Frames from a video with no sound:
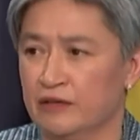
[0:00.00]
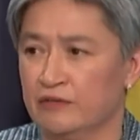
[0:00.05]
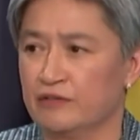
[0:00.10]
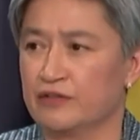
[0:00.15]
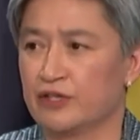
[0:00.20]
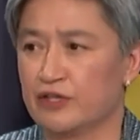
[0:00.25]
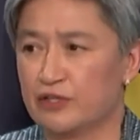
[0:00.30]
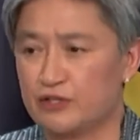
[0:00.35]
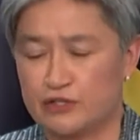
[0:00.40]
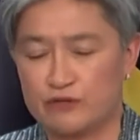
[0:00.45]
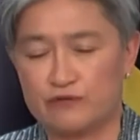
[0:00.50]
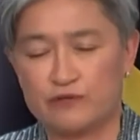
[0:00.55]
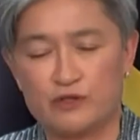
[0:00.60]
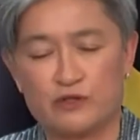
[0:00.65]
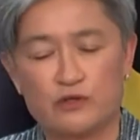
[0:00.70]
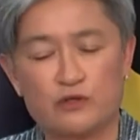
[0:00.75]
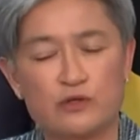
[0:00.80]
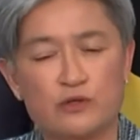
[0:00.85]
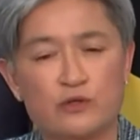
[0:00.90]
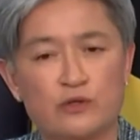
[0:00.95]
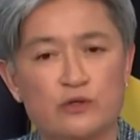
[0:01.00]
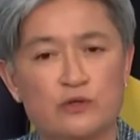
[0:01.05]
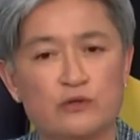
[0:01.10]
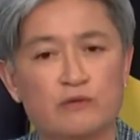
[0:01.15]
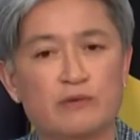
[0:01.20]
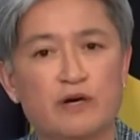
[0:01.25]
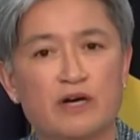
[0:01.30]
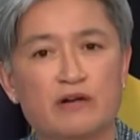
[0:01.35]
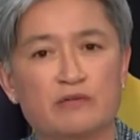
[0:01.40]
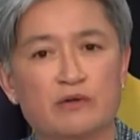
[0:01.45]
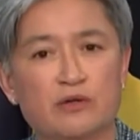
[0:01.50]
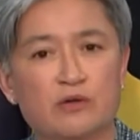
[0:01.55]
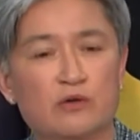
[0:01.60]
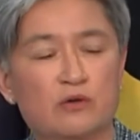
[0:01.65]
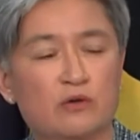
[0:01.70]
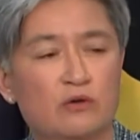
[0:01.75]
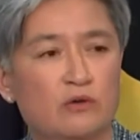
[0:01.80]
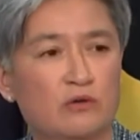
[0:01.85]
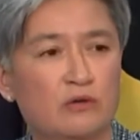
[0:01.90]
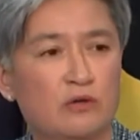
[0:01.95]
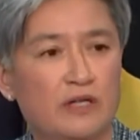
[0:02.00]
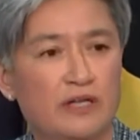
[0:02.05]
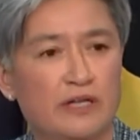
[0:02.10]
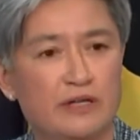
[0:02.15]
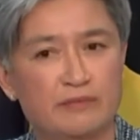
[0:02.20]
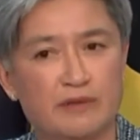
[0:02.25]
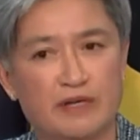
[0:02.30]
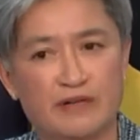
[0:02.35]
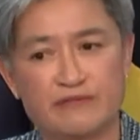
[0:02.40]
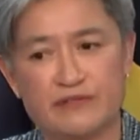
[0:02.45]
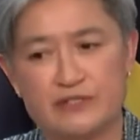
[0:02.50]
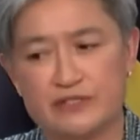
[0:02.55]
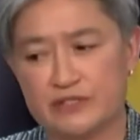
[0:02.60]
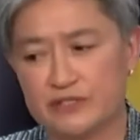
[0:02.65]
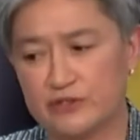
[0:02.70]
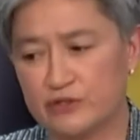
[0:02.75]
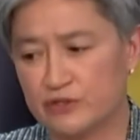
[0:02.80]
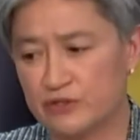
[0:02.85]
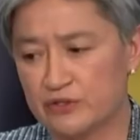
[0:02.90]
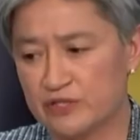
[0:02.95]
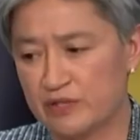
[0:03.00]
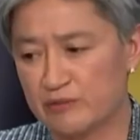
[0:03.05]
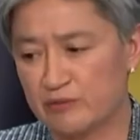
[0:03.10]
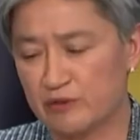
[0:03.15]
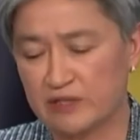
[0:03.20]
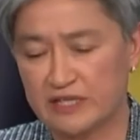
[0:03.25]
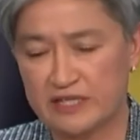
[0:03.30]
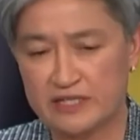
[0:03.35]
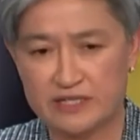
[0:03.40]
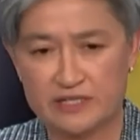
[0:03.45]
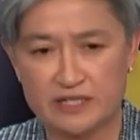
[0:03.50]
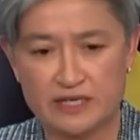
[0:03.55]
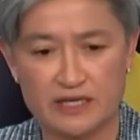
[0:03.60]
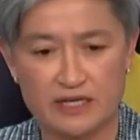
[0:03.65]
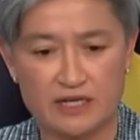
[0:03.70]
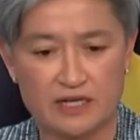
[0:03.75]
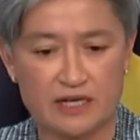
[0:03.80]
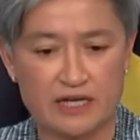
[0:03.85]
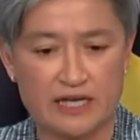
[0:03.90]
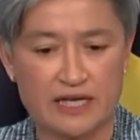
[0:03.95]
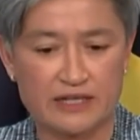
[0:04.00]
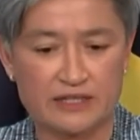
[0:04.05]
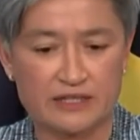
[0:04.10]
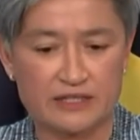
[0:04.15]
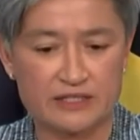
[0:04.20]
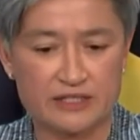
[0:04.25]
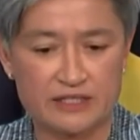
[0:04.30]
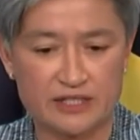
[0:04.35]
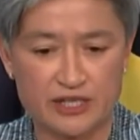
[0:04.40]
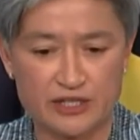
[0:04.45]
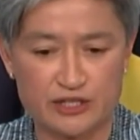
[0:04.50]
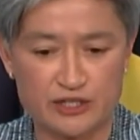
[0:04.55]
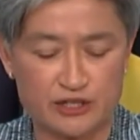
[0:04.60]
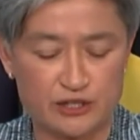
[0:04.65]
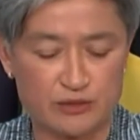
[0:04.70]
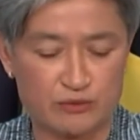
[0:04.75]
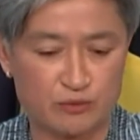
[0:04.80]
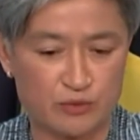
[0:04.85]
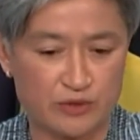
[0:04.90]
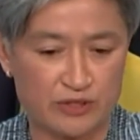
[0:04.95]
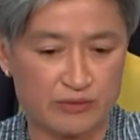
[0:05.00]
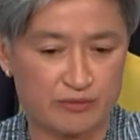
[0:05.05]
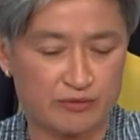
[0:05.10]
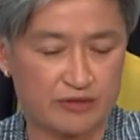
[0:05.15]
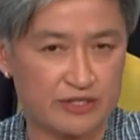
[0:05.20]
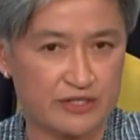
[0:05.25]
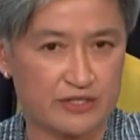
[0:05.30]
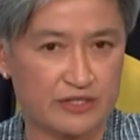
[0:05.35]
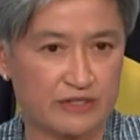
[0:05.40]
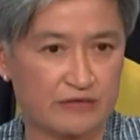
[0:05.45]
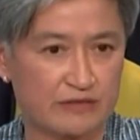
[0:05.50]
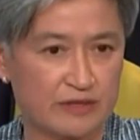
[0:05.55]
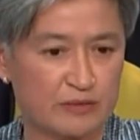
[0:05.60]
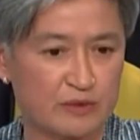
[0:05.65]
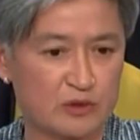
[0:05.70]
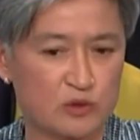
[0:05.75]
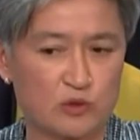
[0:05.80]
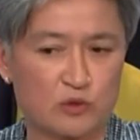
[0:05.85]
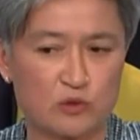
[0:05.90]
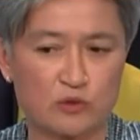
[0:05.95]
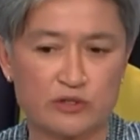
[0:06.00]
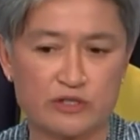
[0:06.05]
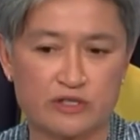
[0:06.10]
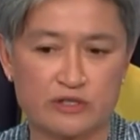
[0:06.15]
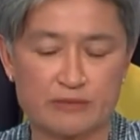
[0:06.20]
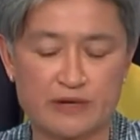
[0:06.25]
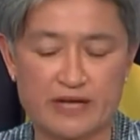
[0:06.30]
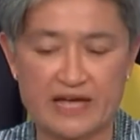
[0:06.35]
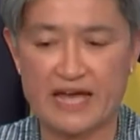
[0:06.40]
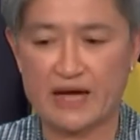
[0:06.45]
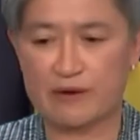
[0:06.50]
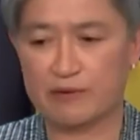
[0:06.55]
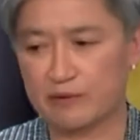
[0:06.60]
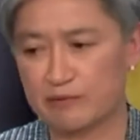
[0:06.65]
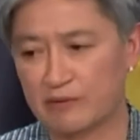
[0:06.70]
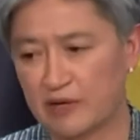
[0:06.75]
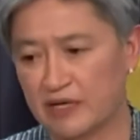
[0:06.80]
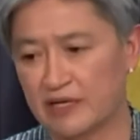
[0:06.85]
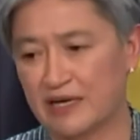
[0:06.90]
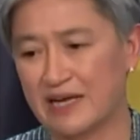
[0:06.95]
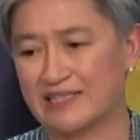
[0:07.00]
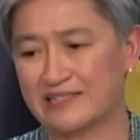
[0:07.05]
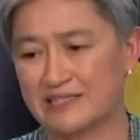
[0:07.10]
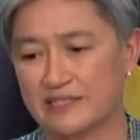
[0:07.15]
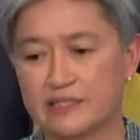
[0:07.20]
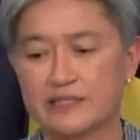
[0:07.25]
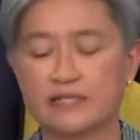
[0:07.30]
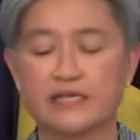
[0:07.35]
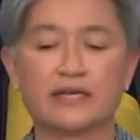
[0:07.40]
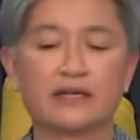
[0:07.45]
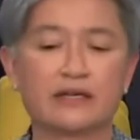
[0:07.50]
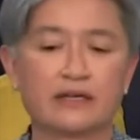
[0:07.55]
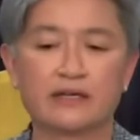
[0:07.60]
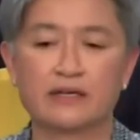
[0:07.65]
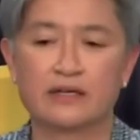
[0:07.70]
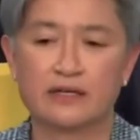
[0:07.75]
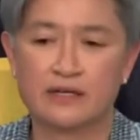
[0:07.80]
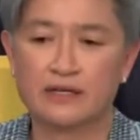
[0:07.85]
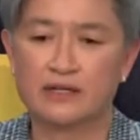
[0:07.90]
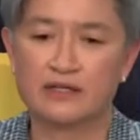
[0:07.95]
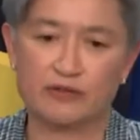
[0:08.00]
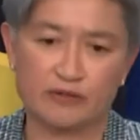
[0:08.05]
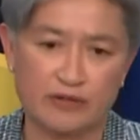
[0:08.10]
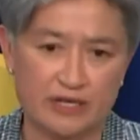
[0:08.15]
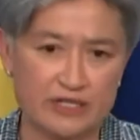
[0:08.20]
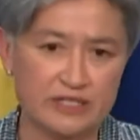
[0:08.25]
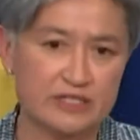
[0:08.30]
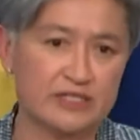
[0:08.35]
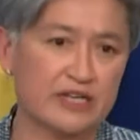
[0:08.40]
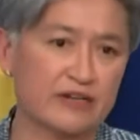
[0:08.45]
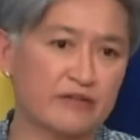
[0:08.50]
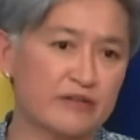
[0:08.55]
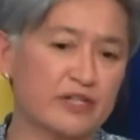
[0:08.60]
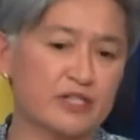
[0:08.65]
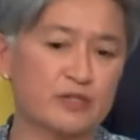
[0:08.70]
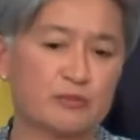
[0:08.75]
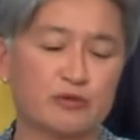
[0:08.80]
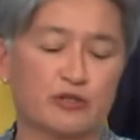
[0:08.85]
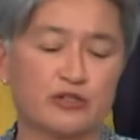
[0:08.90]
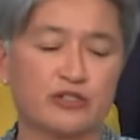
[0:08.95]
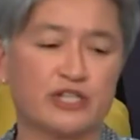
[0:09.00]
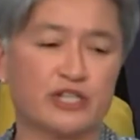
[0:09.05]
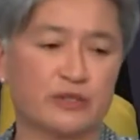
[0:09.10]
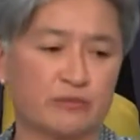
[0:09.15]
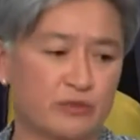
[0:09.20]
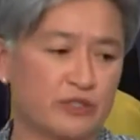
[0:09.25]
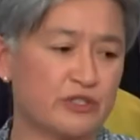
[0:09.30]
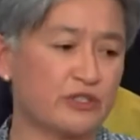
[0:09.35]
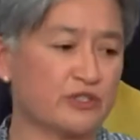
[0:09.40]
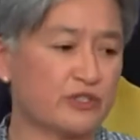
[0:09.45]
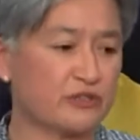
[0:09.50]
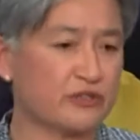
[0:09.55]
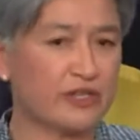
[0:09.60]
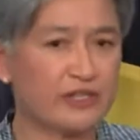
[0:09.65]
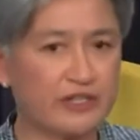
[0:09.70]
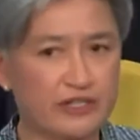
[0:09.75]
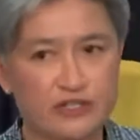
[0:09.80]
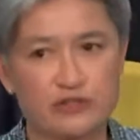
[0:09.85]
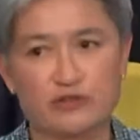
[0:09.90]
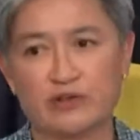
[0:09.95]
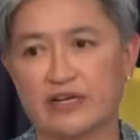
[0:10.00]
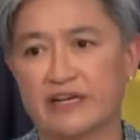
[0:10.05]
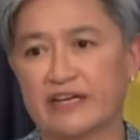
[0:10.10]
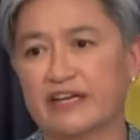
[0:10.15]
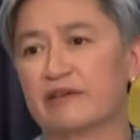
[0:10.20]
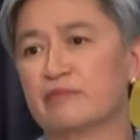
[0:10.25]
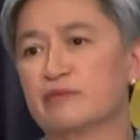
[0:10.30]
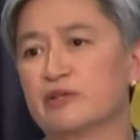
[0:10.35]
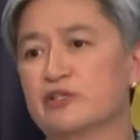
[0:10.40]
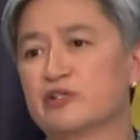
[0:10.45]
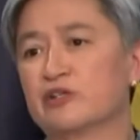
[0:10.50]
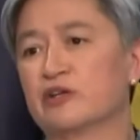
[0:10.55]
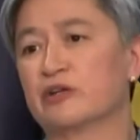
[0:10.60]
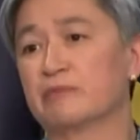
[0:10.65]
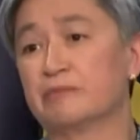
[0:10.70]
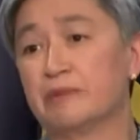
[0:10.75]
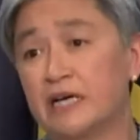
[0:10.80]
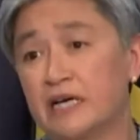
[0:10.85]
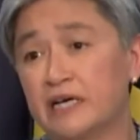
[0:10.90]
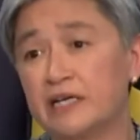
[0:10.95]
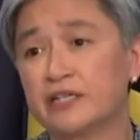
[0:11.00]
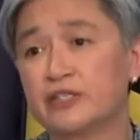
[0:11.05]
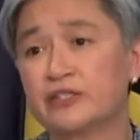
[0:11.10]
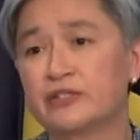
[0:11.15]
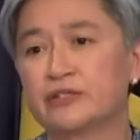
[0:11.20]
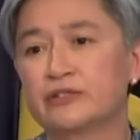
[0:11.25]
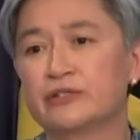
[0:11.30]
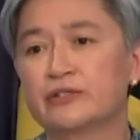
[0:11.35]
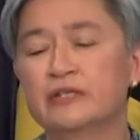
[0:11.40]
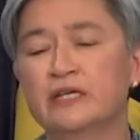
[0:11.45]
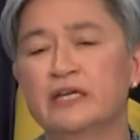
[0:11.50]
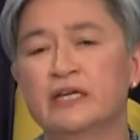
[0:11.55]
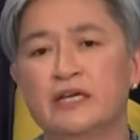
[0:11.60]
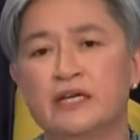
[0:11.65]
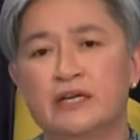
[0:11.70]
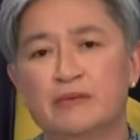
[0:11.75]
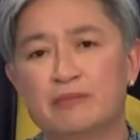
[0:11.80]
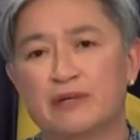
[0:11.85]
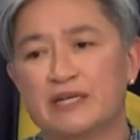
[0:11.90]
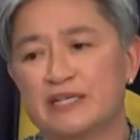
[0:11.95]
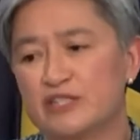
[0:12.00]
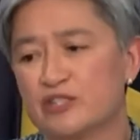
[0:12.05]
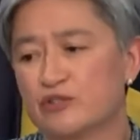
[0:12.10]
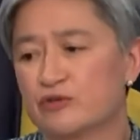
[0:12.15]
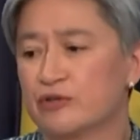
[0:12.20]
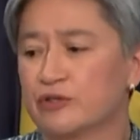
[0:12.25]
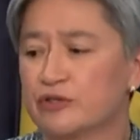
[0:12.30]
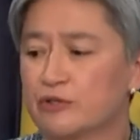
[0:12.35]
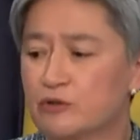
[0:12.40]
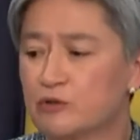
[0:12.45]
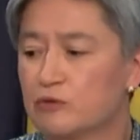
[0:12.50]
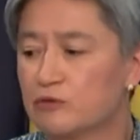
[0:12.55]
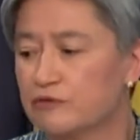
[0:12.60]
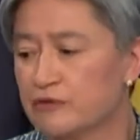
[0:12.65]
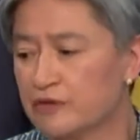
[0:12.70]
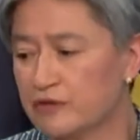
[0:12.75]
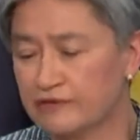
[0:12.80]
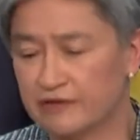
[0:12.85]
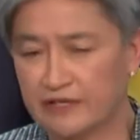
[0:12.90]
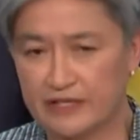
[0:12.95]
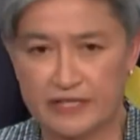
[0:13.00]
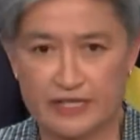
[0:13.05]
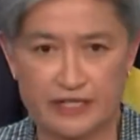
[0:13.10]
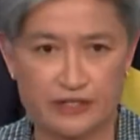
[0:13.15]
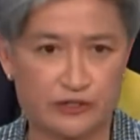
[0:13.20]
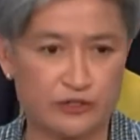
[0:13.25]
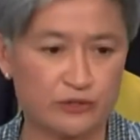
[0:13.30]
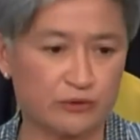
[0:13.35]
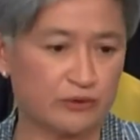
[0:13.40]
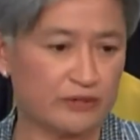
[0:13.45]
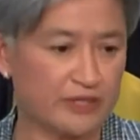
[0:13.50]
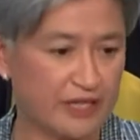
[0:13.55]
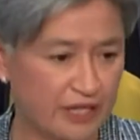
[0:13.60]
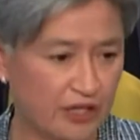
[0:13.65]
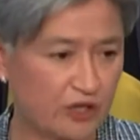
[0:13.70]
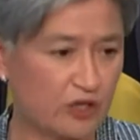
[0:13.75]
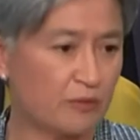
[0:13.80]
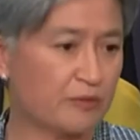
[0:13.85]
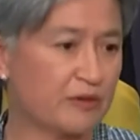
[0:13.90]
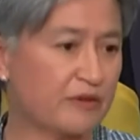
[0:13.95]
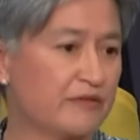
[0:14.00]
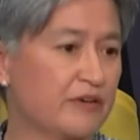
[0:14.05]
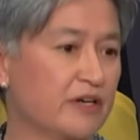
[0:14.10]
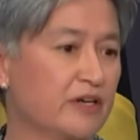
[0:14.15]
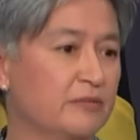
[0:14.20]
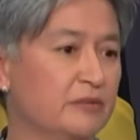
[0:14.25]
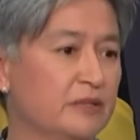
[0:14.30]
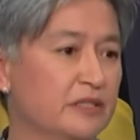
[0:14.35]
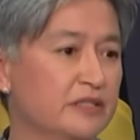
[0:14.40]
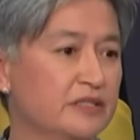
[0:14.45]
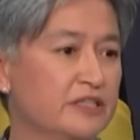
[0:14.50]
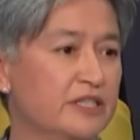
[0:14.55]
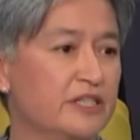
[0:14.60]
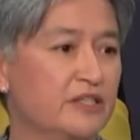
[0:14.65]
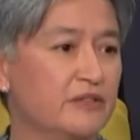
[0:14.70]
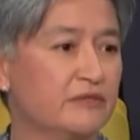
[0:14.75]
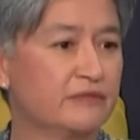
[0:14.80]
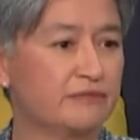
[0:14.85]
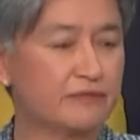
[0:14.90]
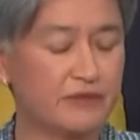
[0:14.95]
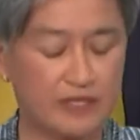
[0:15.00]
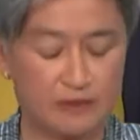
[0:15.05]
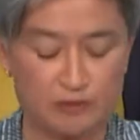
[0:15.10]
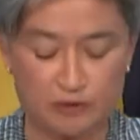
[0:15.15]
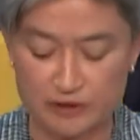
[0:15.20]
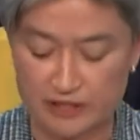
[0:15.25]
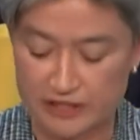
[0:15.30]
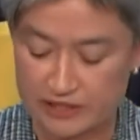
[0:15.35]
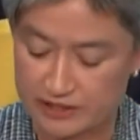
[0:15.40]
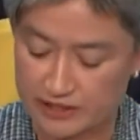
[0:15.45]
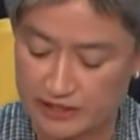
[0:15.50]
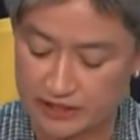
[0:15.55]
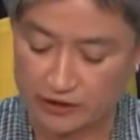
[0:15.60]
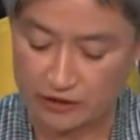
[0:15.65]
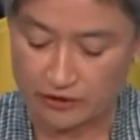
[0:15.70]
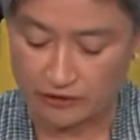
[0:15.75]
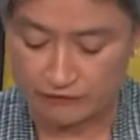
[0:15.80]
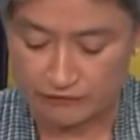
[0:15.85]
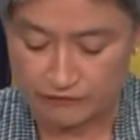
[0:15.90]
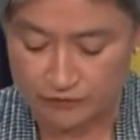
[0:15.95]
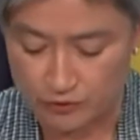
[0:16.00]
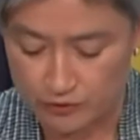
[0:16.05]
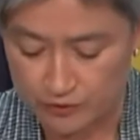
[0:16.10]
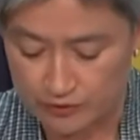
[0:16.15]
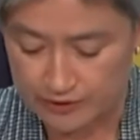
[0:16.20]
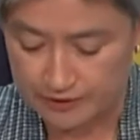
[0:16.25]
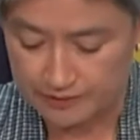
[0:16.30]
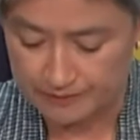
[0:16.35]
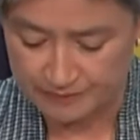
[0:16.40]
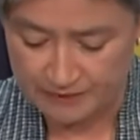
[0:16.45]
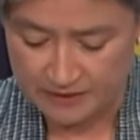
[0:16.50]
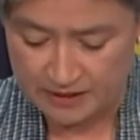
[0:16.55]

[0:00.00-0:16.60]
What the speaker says: For those of you who might recall, in my visit to Timor-Leste, I had a discussion with the President Ramos Horta about how we might unstick the Greater Sunrise project, which the Australian government is not a party to, but is critical for the financial and economic viability of Timor-Leste going forward.